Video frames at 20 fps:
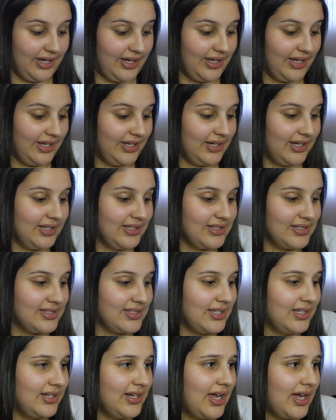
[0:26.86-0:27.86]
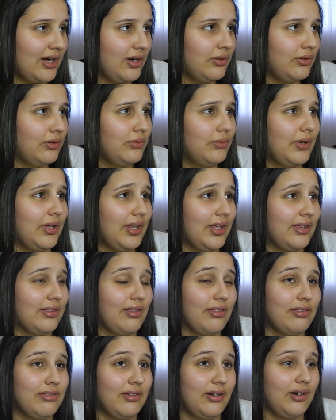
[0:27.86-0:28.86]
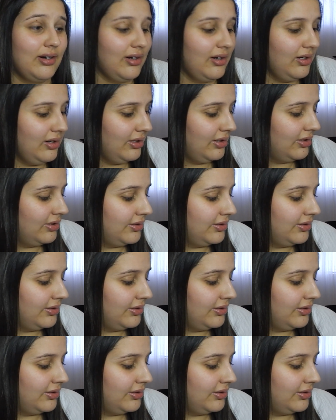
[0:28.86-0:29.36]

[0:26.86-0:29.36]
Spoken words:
it is now, what, like the 3rd?